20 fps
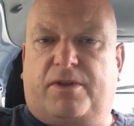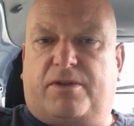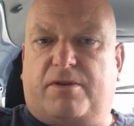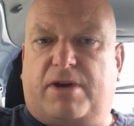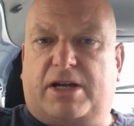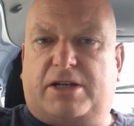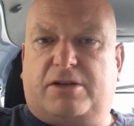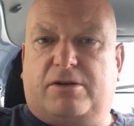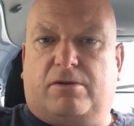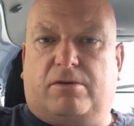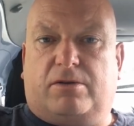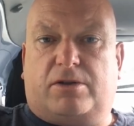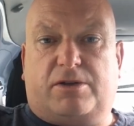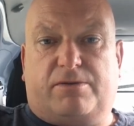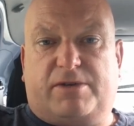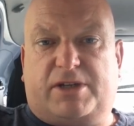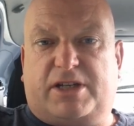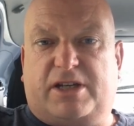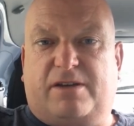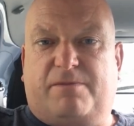the threshold
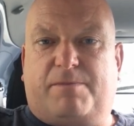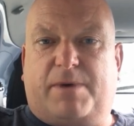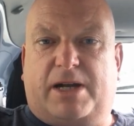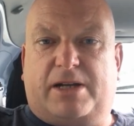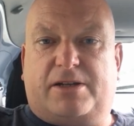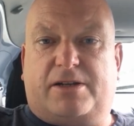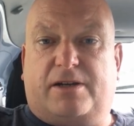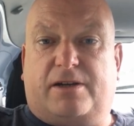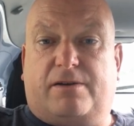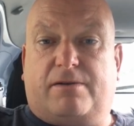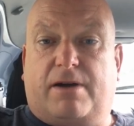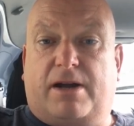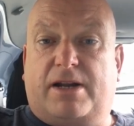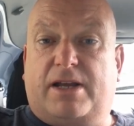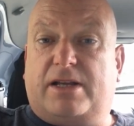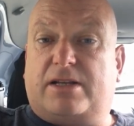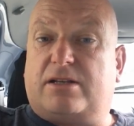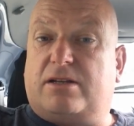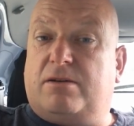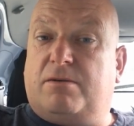to receive pension
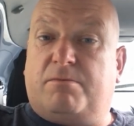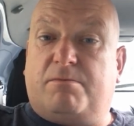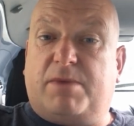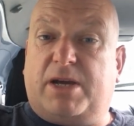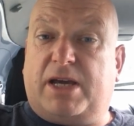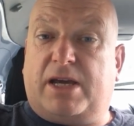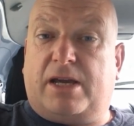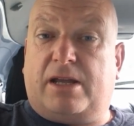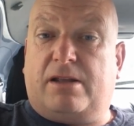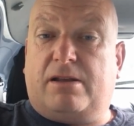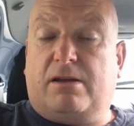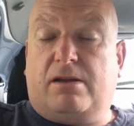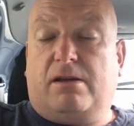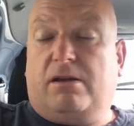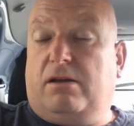credit and mean